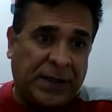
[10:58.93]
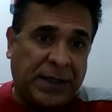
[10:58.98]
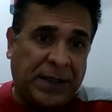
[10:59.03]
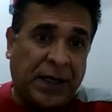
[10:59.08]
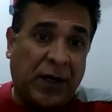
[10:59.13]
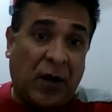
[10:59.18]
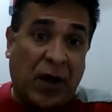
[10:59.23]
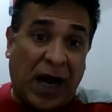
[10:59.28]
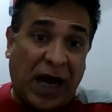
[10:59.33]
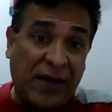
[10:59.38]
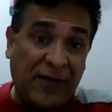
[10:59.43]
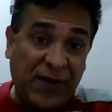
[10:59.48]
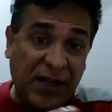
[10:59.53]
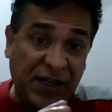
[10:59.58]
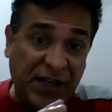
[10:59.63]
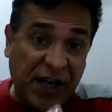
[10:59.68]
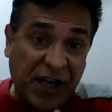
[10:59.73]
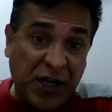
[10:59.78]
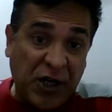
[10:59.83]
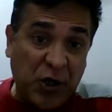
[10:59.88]
Now, I will
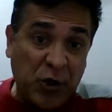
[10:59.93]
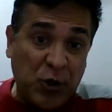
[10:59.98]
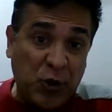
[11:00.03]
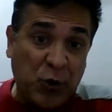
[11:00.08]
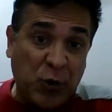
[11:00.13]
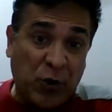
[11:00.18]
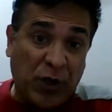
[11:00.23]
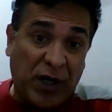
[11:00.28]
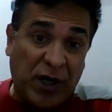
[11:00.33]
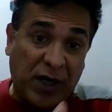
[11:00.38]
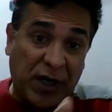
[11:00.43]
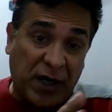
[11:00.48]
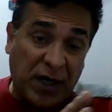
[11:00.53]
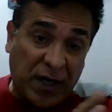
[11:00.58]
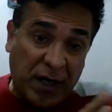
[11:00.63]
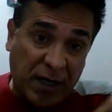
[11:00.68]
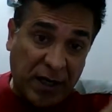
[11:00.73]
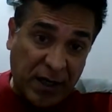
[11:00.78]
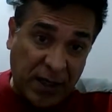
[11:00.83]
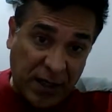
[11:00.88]
take you to
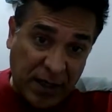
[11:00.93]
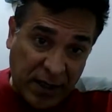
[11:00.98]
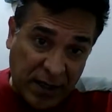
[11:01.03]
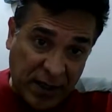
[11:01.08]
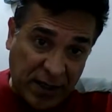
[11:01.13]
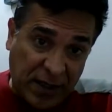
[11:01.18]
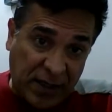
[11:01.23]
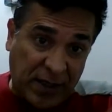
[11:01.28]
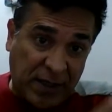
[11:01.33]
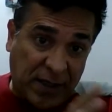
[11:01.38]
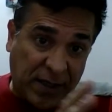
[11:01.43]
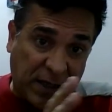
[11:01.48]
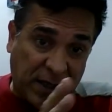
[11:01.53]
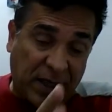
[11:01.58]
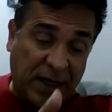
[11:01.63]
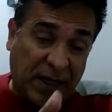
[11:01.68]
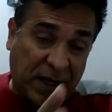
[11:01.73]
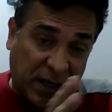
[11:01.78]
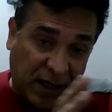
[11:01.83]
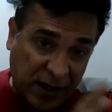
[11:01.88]

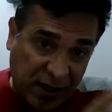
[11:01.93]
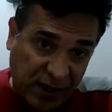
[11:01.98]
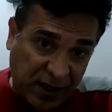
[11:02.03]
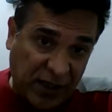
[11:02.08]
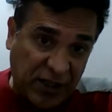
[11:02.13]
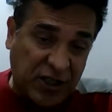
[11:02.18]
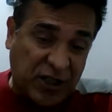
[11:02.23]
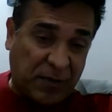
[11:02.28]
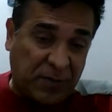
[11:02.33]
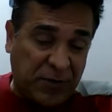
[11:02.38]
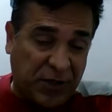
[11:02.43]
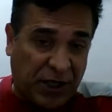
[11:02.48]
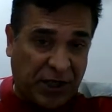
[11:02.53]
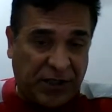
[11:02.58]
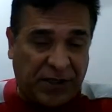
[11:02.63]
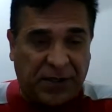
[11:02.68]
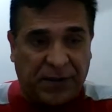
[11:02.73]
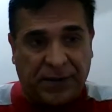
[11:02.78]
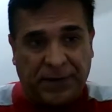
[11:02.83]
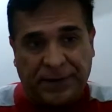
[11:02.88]
another subject.